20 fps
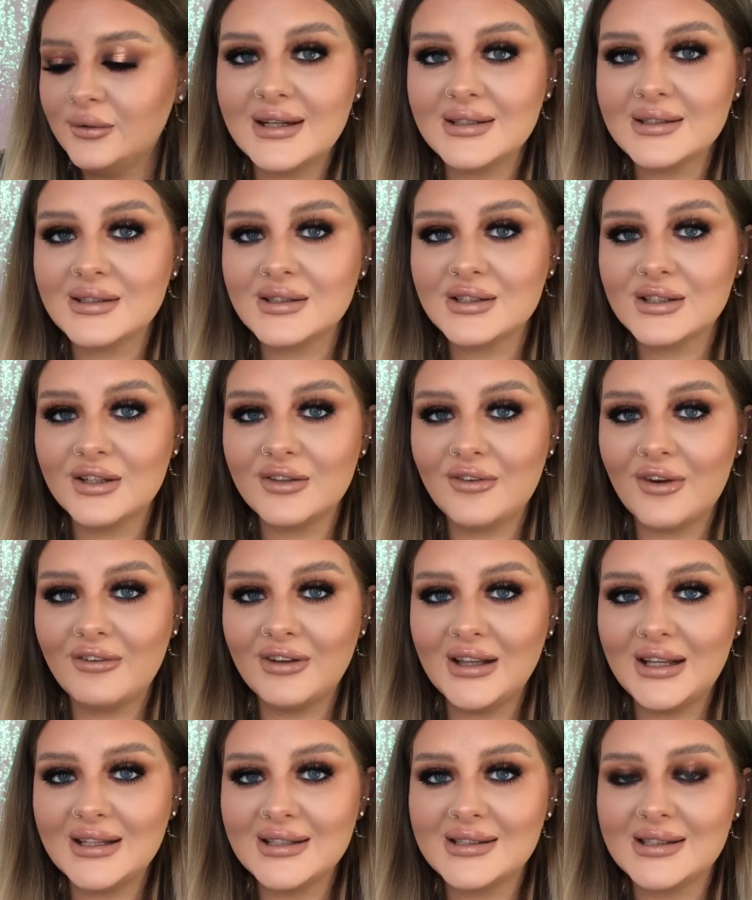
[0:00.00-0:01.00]
So the very
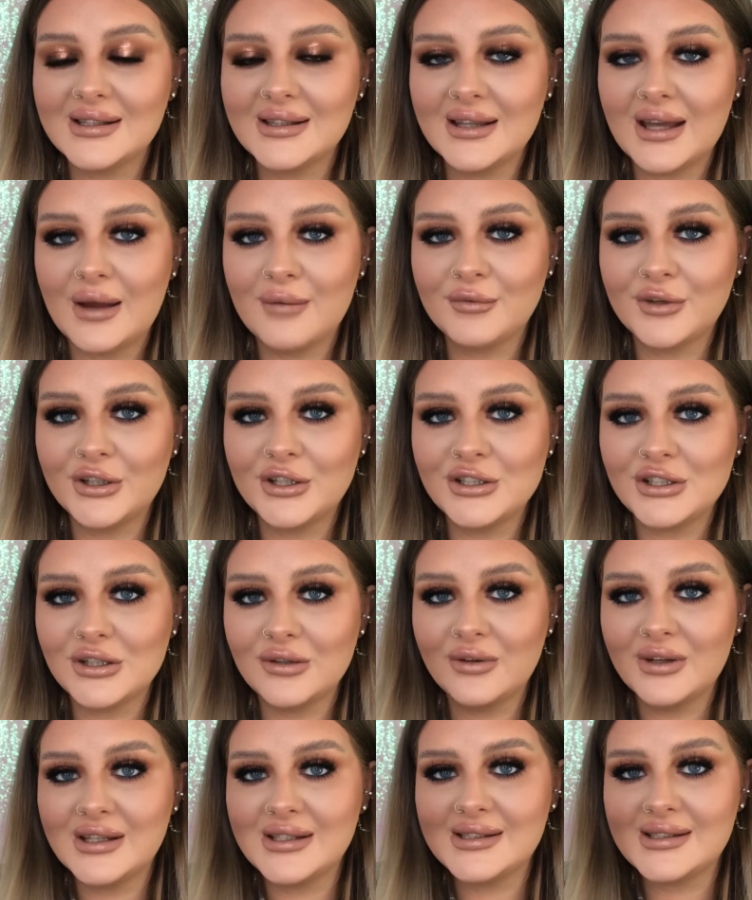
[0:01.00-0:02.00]
last thing that I'm going to do
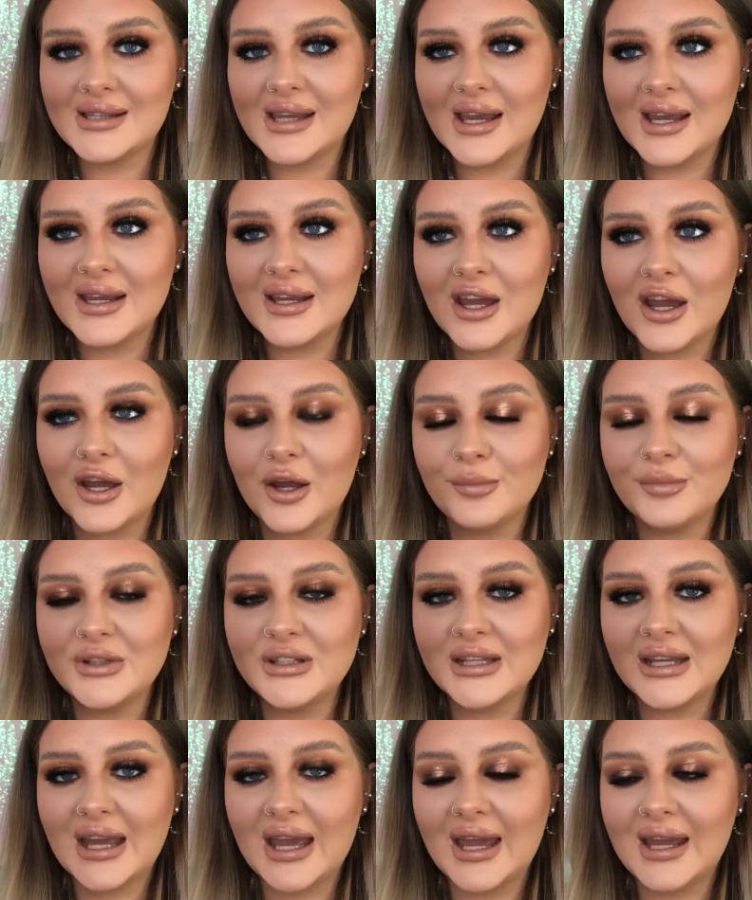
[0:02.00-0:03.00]
is take Urban
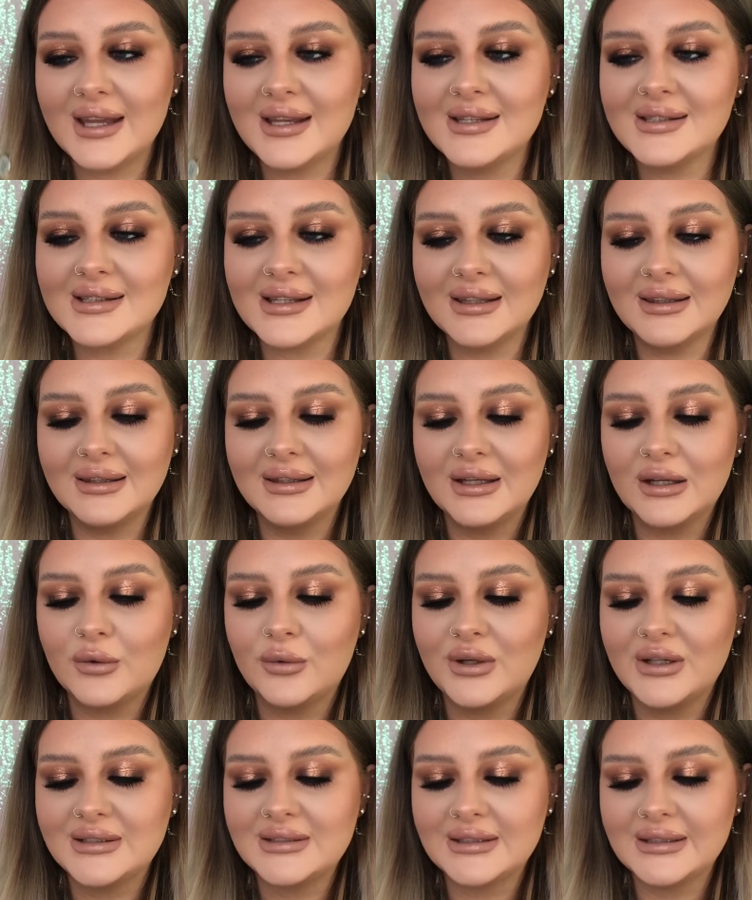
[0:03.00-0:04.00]
Decay's
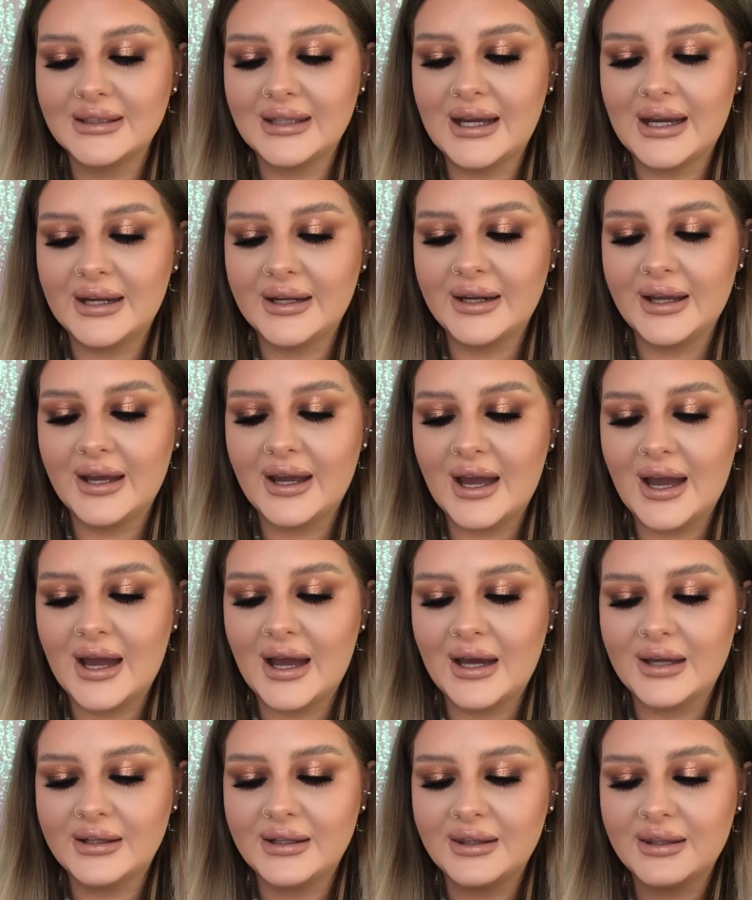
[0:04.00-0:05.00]
liquid liner,
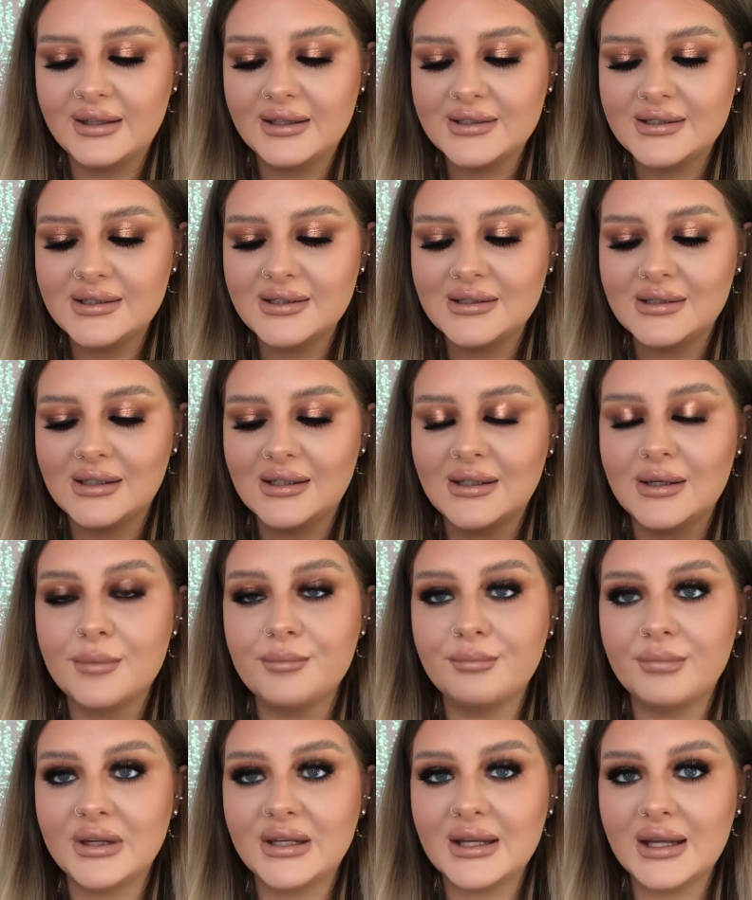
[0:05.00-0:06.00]
and this is in
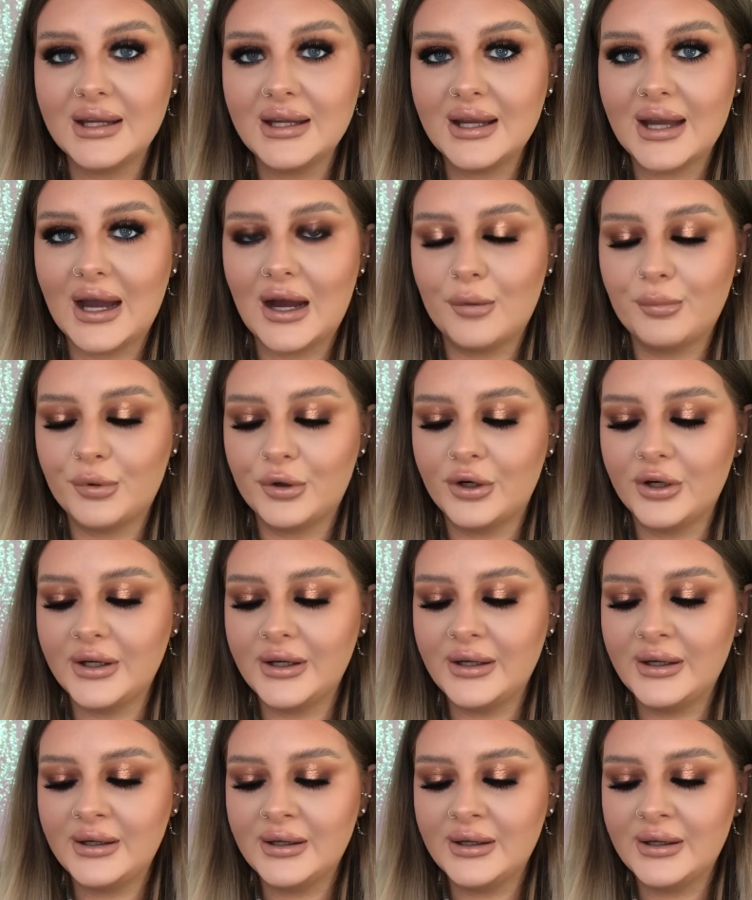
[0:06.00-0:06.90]
Midnight Cowboy.